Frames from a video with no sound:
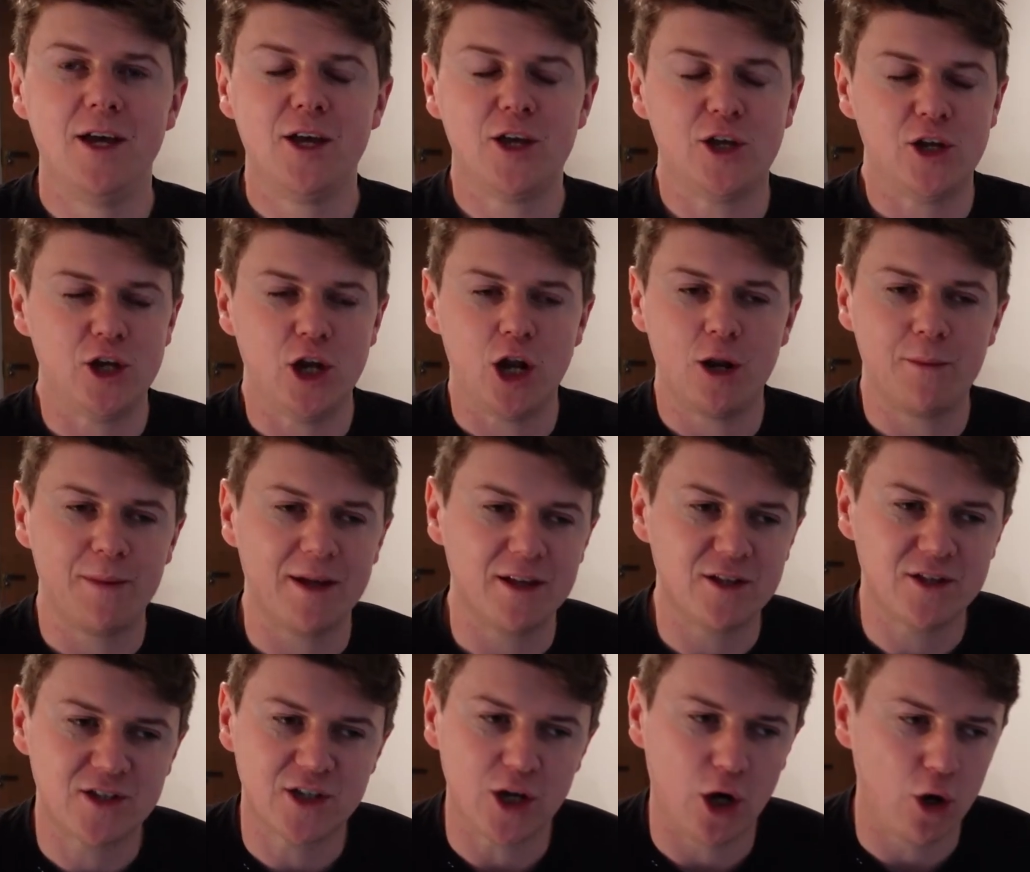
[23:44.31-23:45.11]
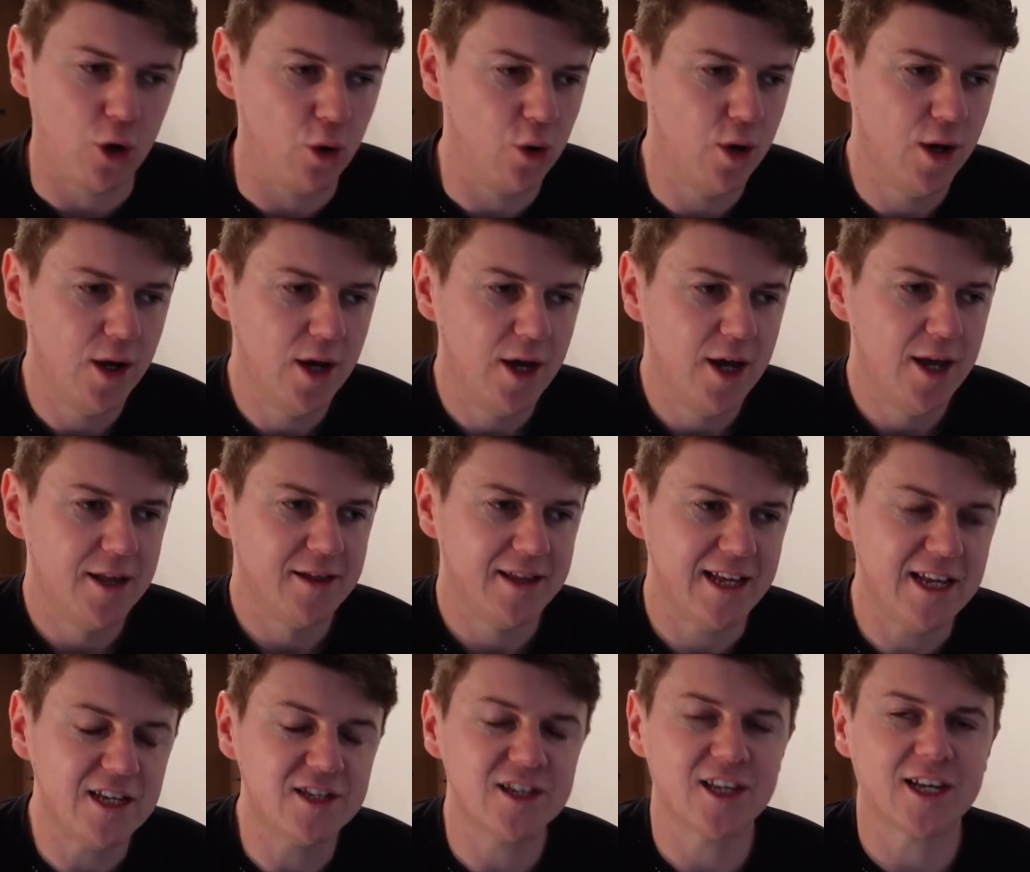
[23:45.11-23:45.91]
You know what I mean? So
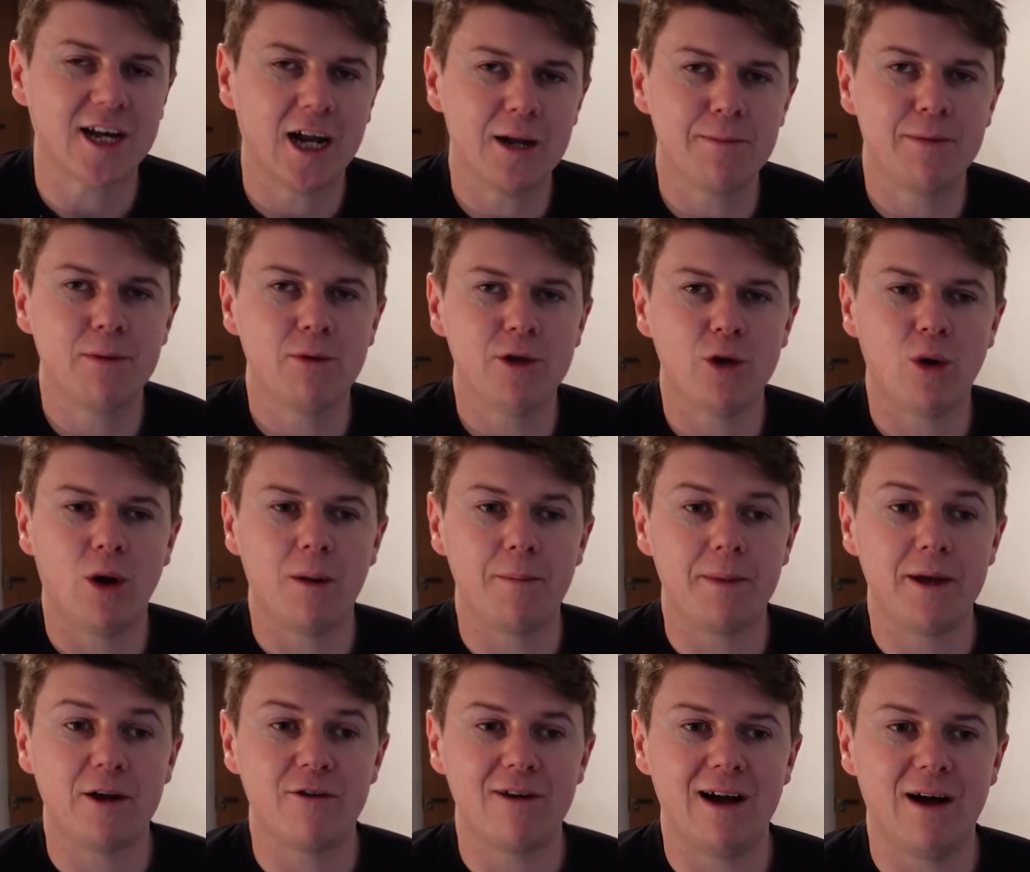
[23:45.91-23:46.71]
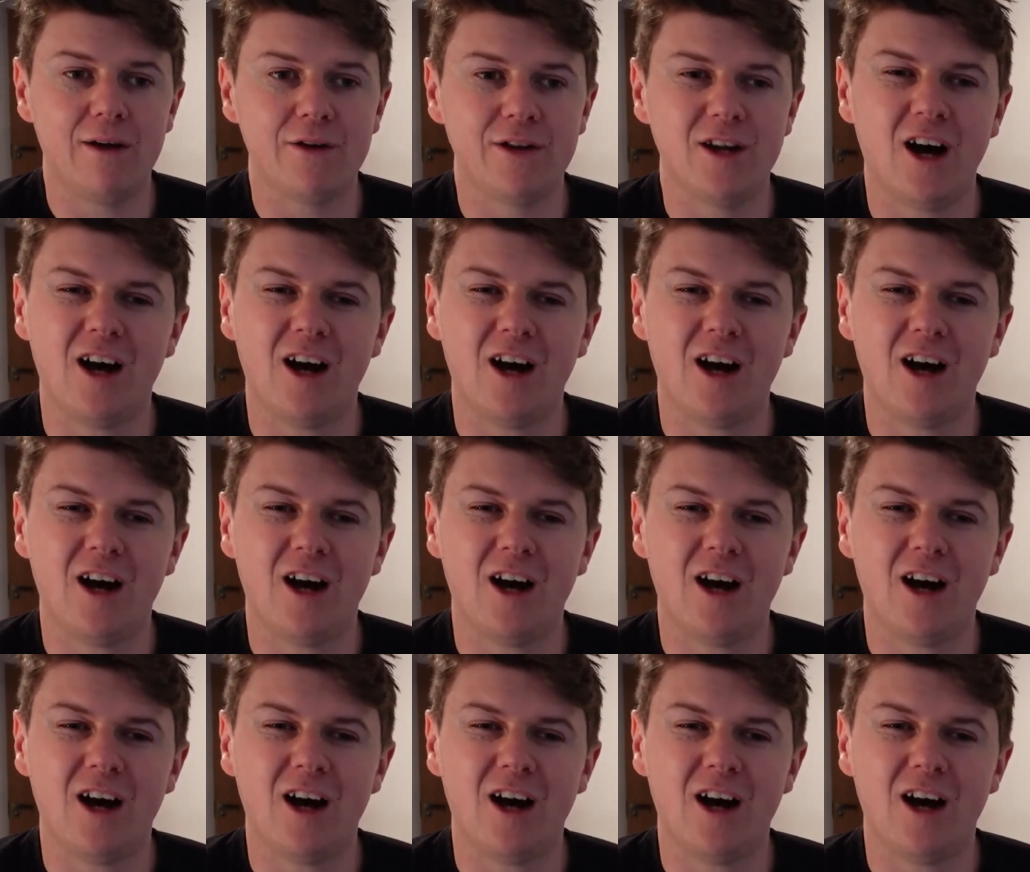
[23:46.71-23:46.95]
these are the kind of people you want to be around.